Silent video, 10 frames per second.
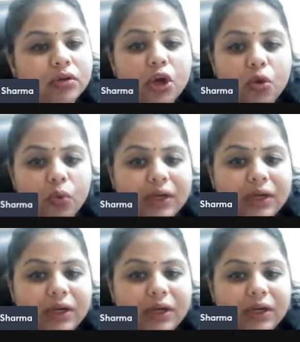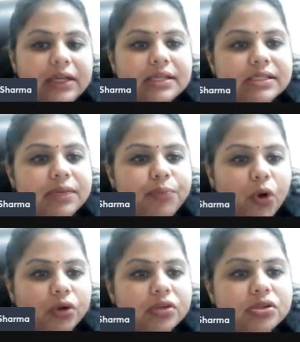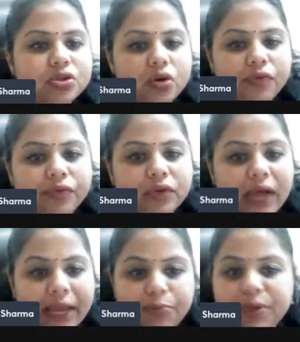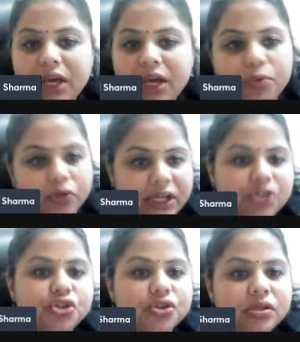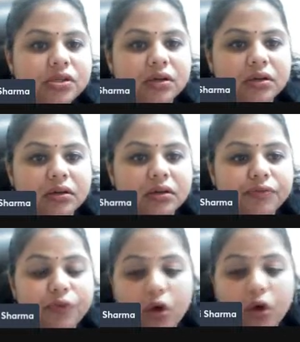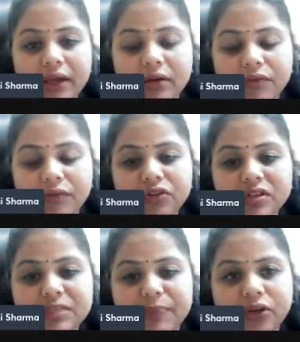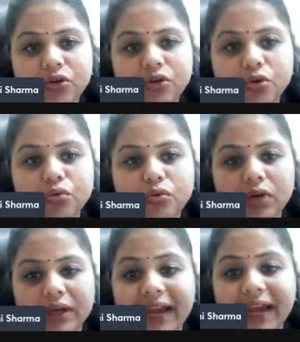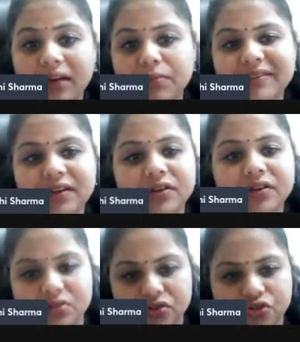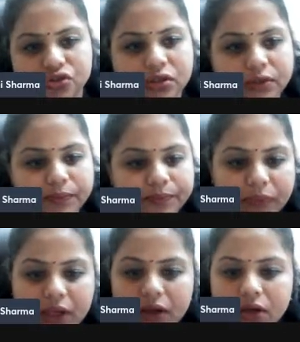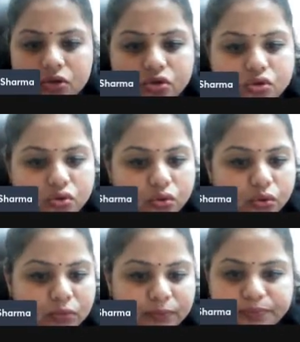what exactly is the importance of IPR protection for with respect to academics and research. So,